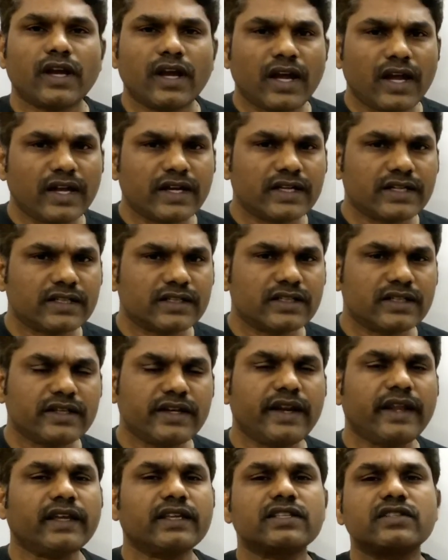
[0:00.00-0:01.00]

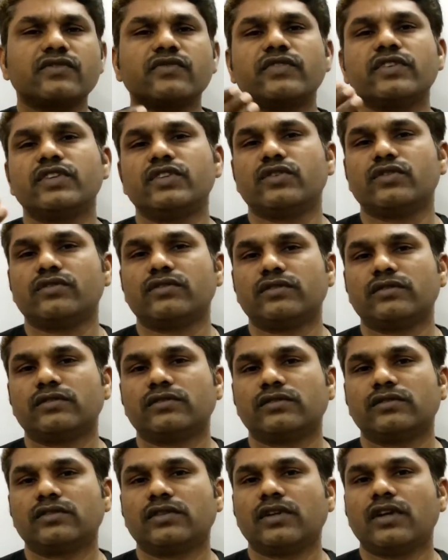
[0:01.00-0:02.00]
And next video
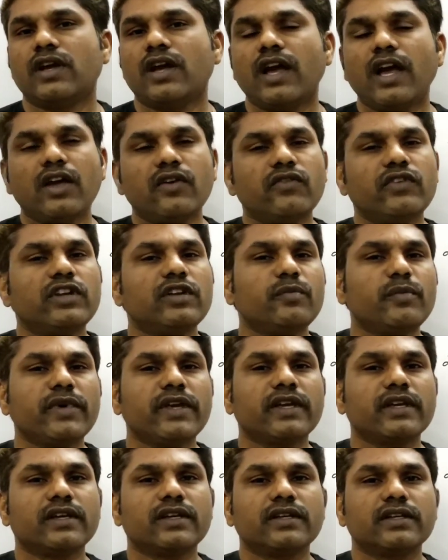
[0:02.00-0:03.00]
I will
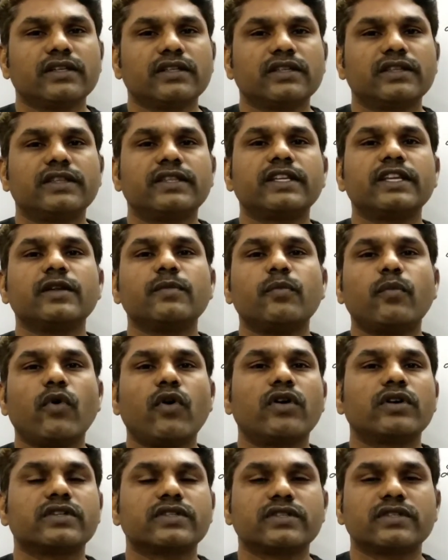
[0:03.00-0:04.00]
make 3
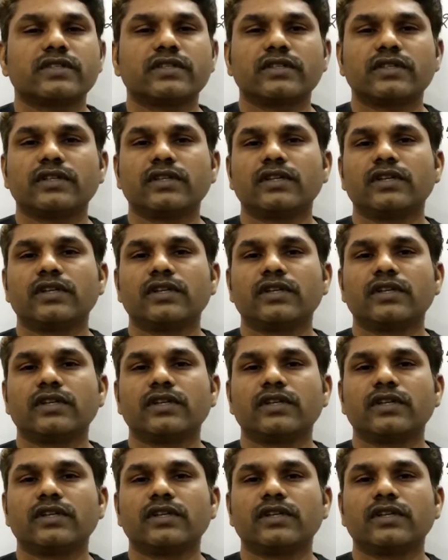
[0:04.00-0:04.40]
parts